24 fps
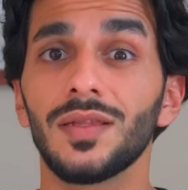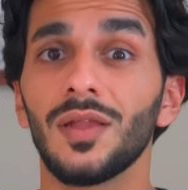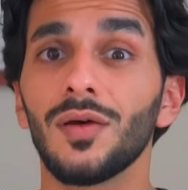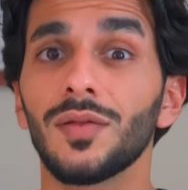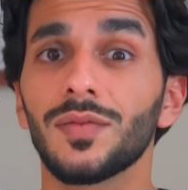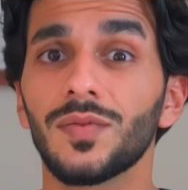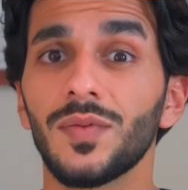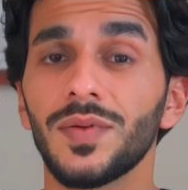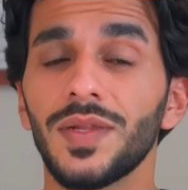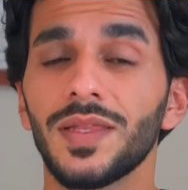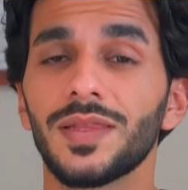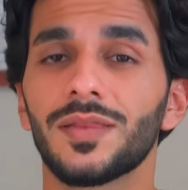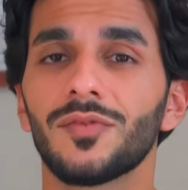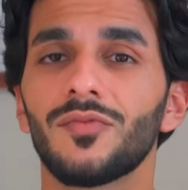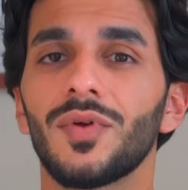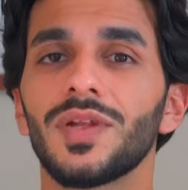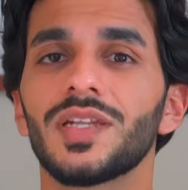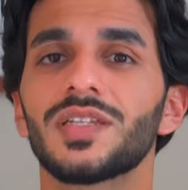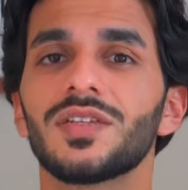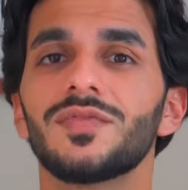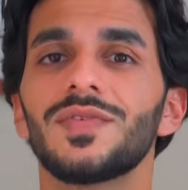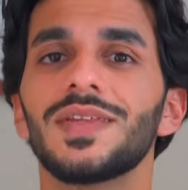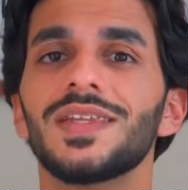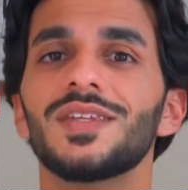last one is a
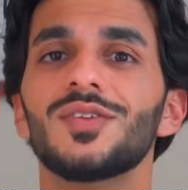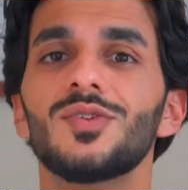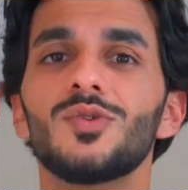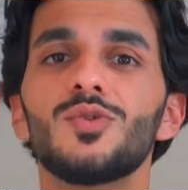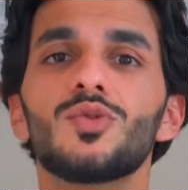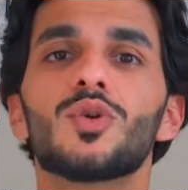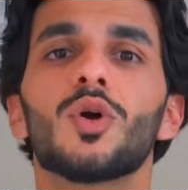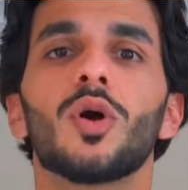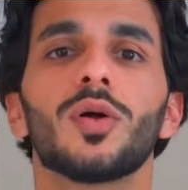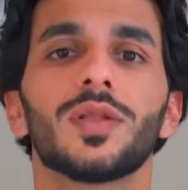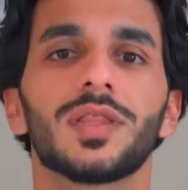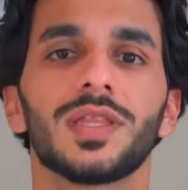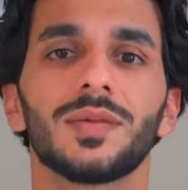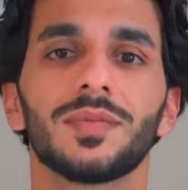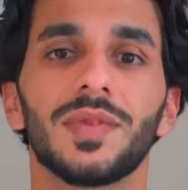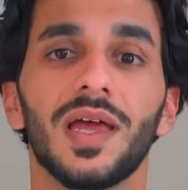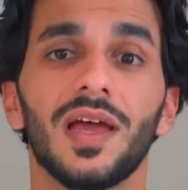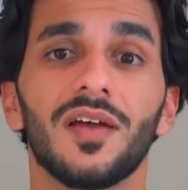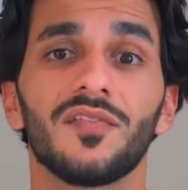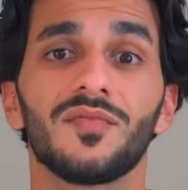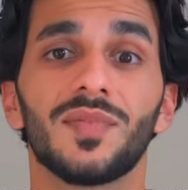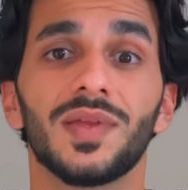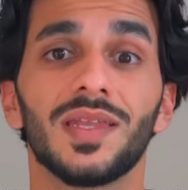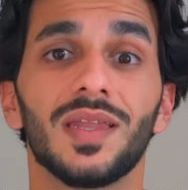relatively new concept
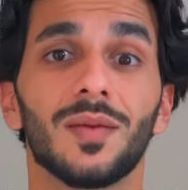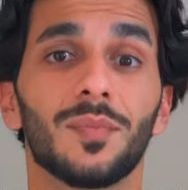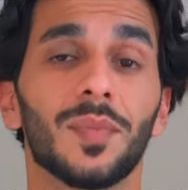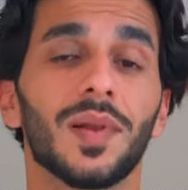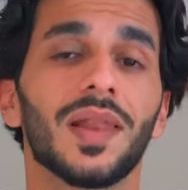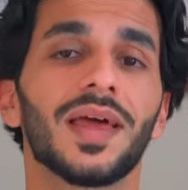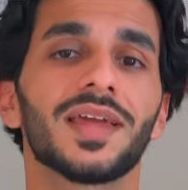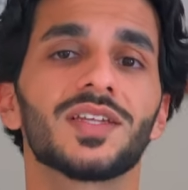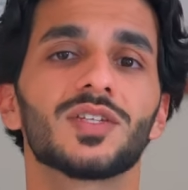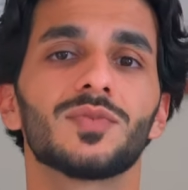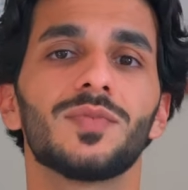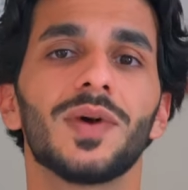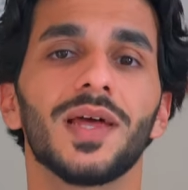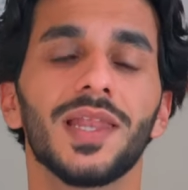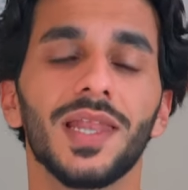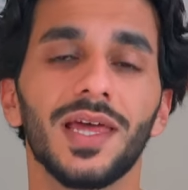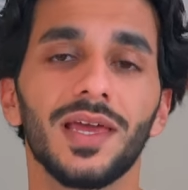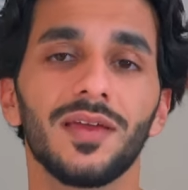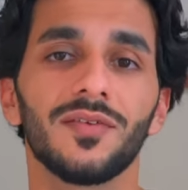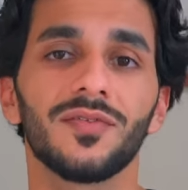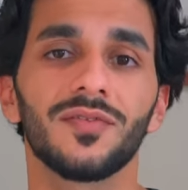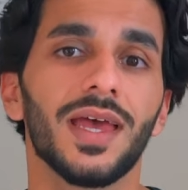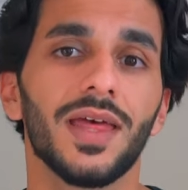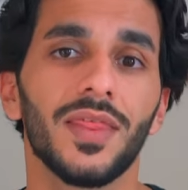that I've been applying to my
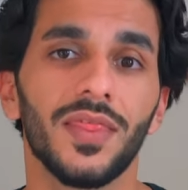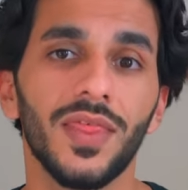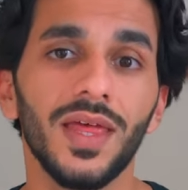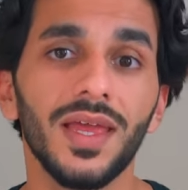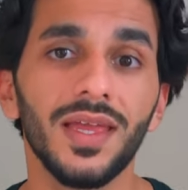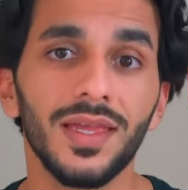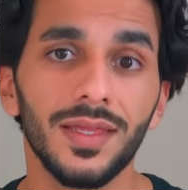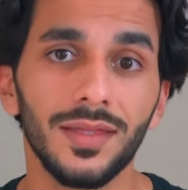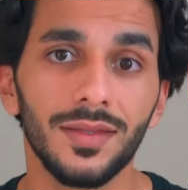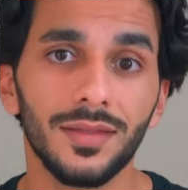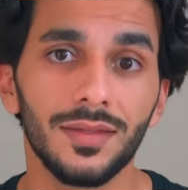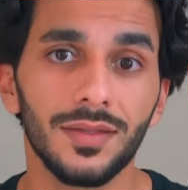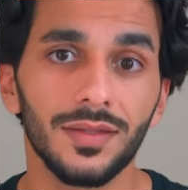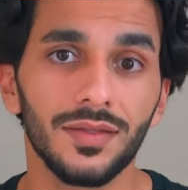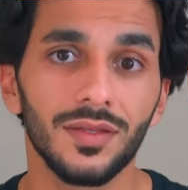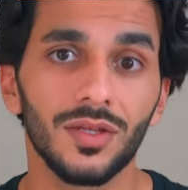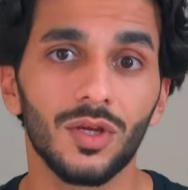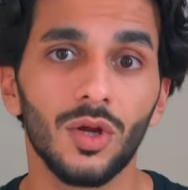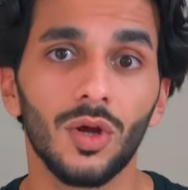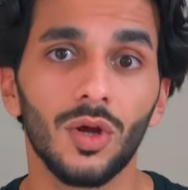life, and that is the